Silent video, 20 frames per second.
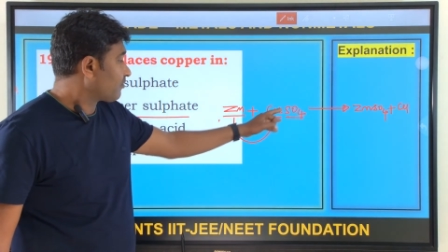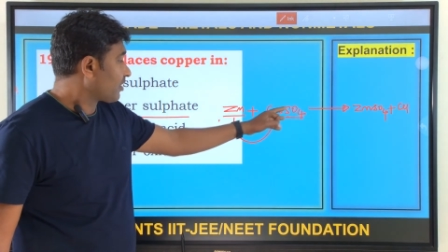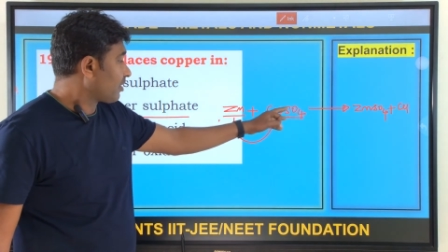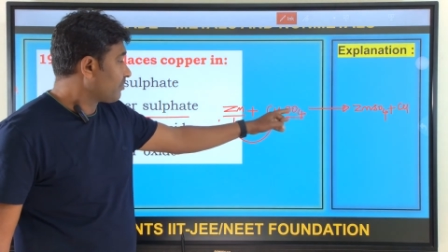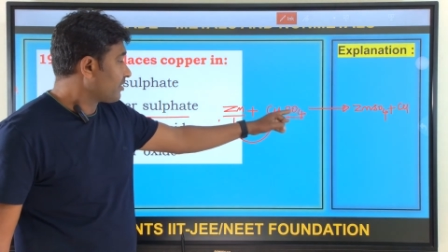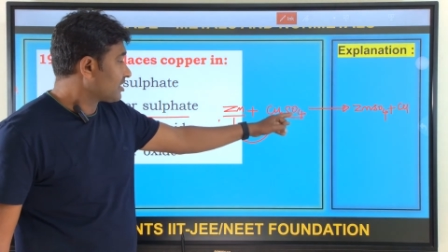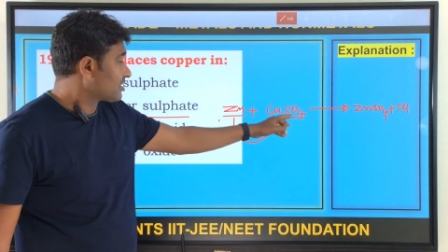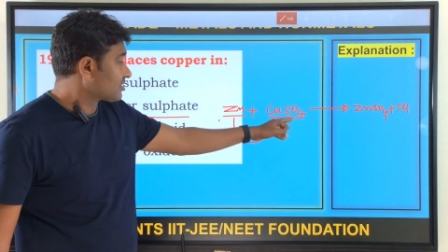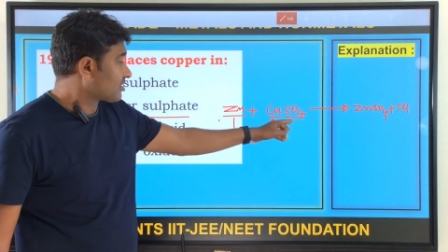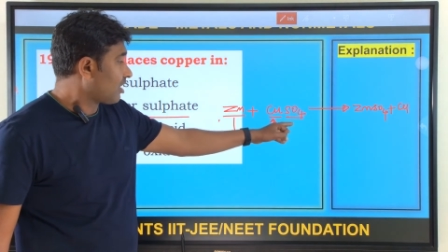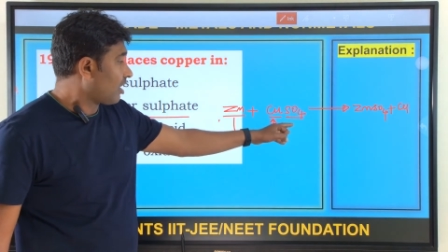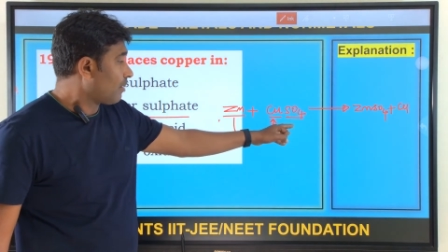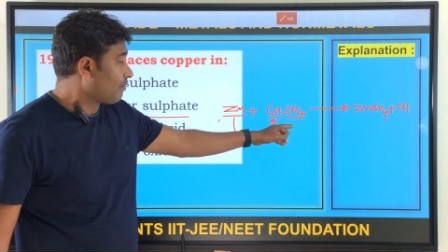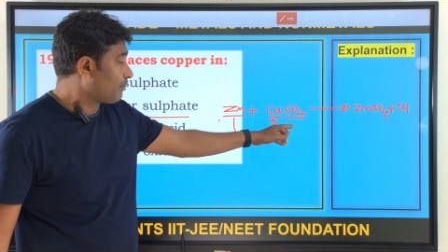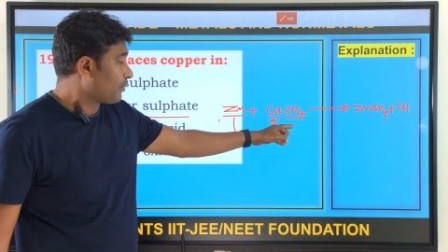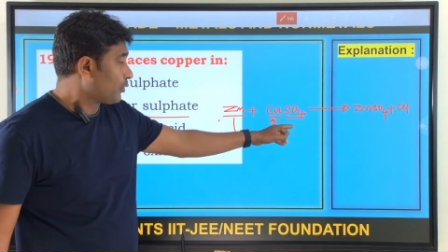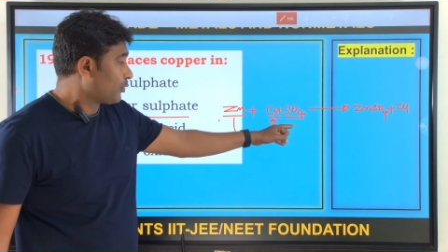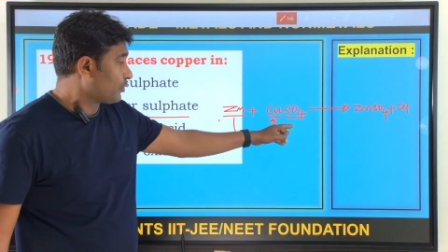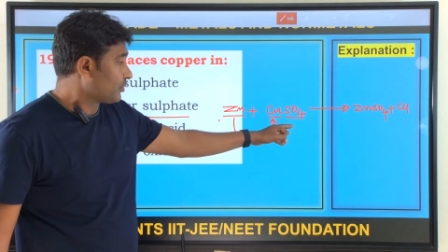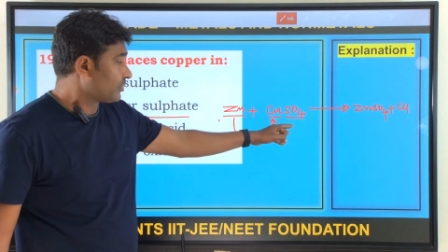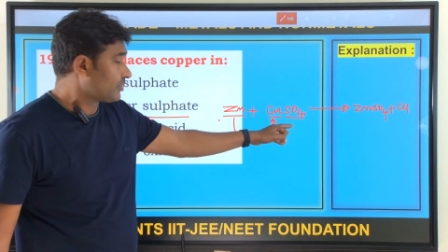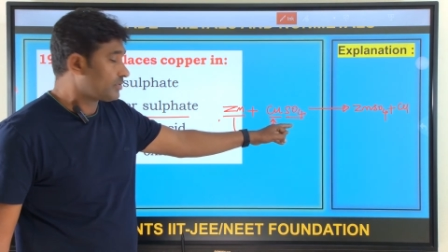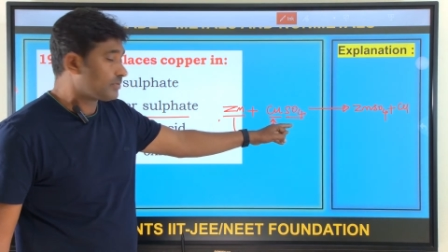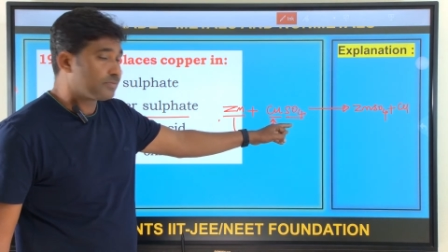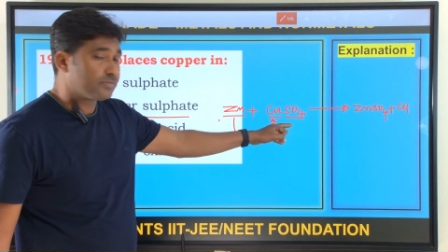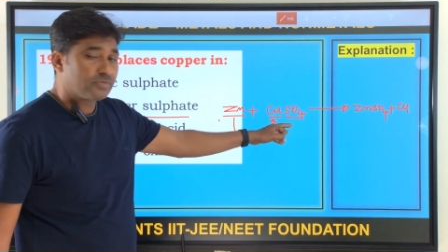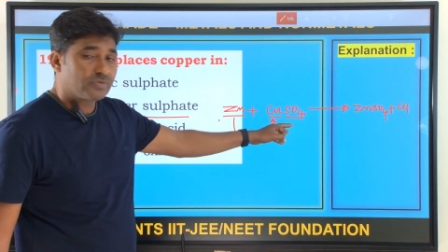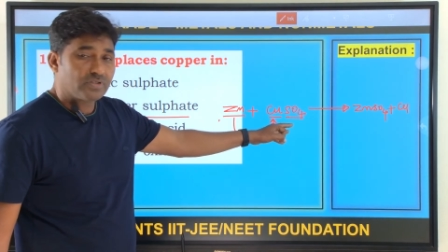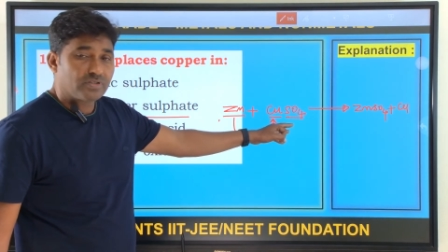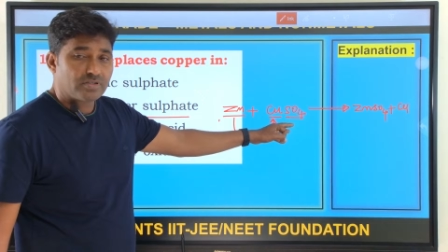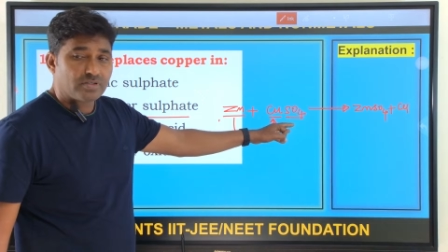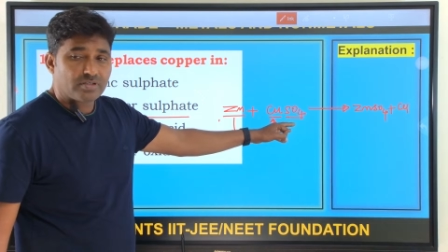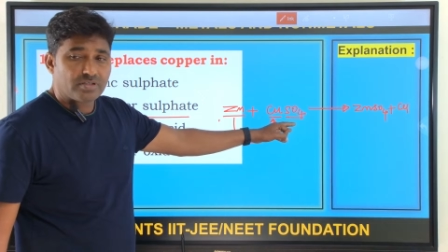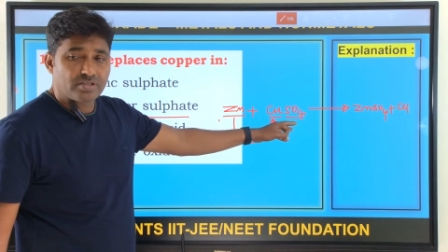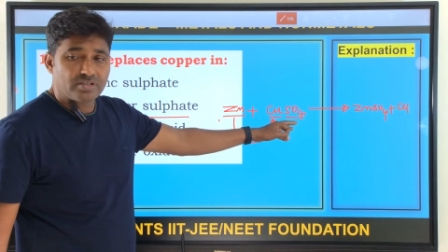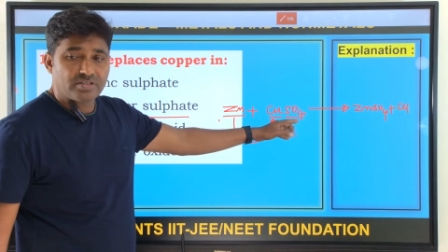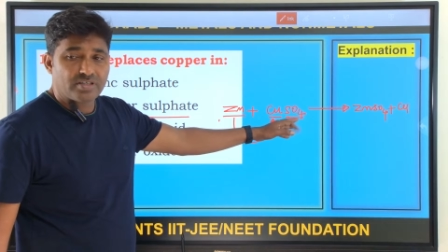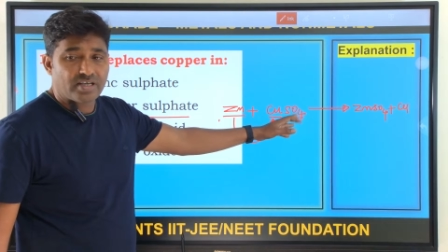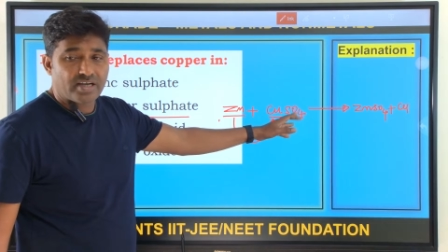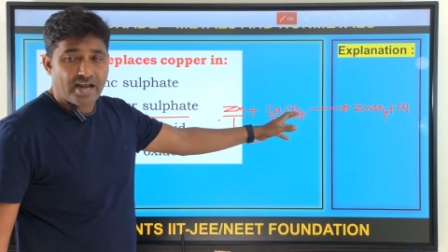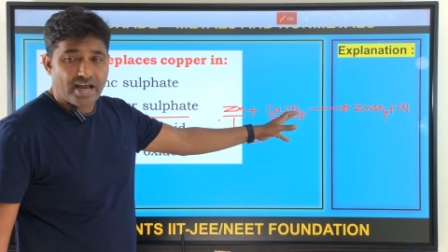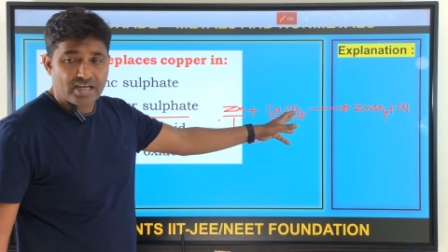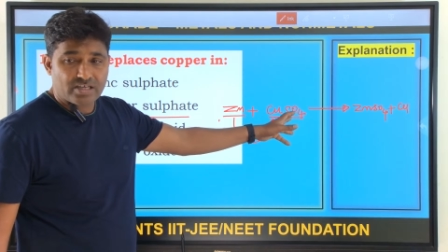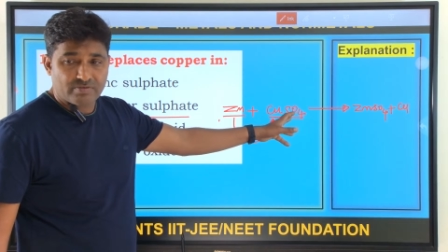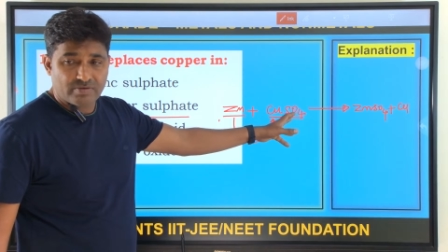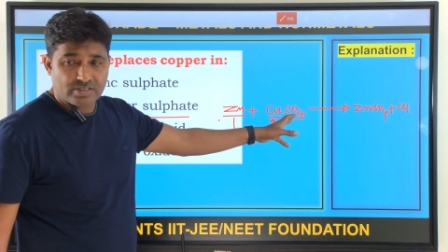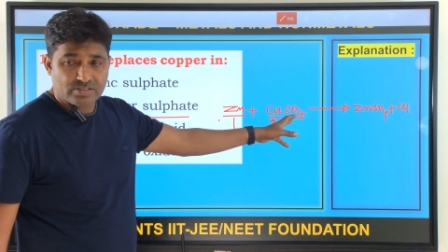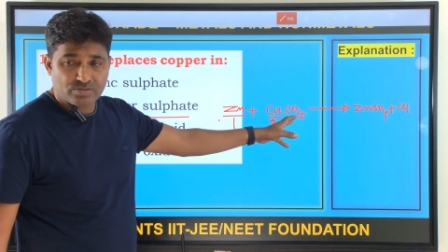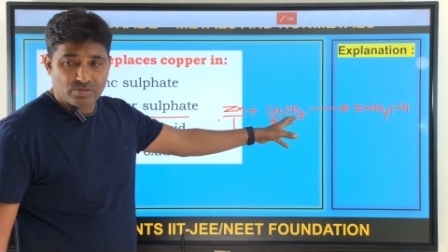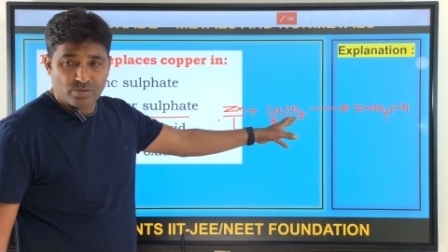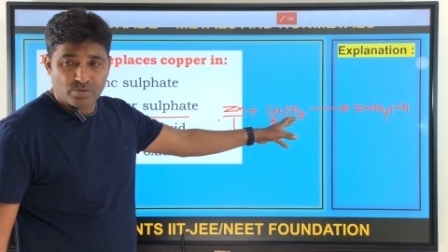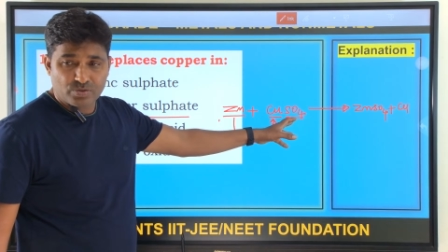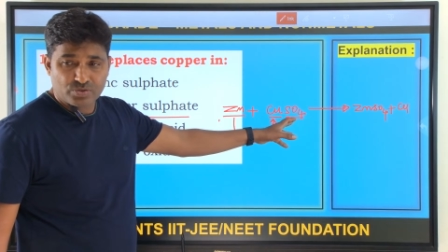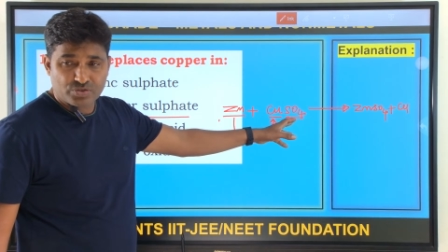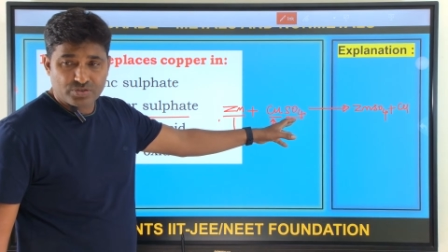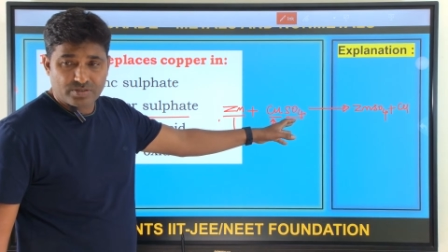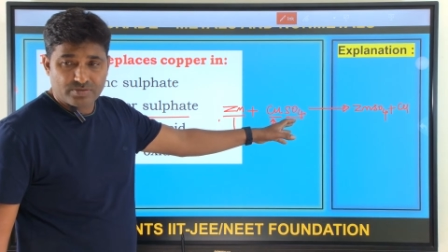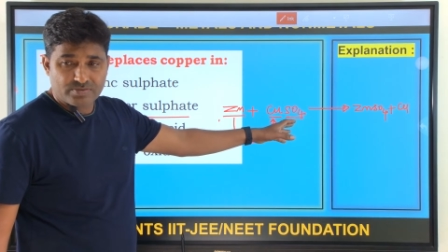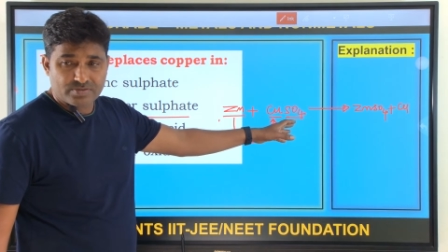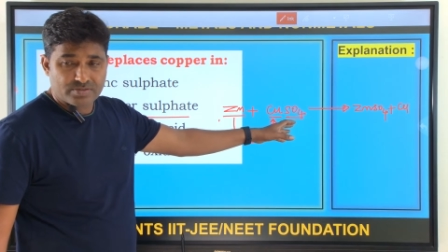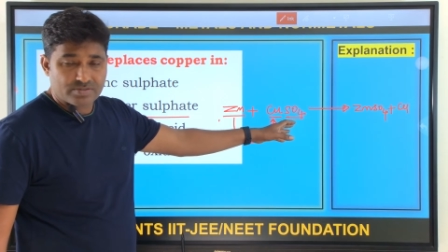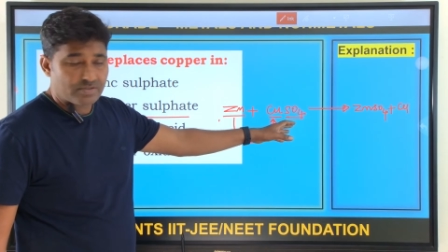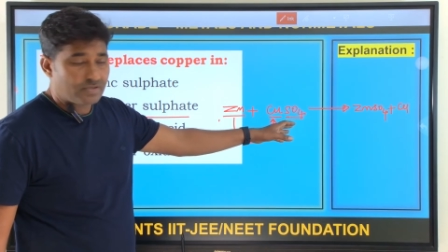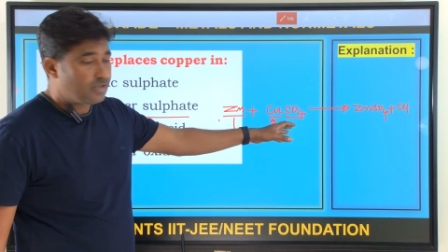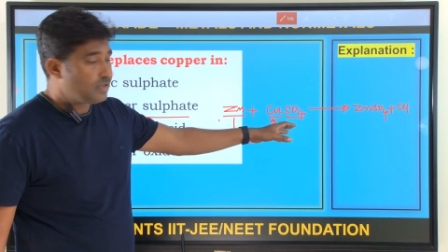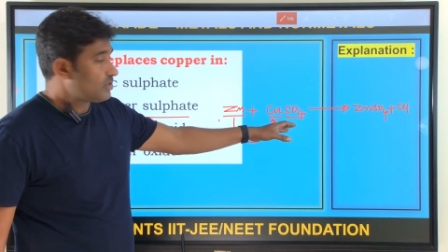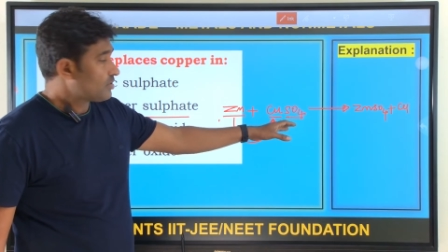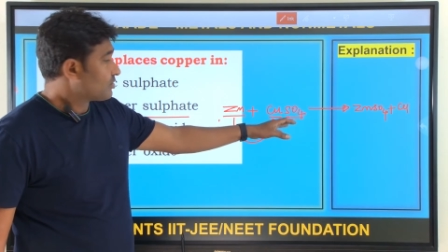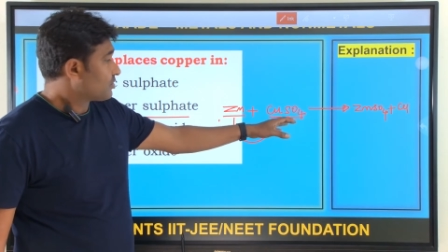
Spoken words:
from its compound in their aqueous solutions.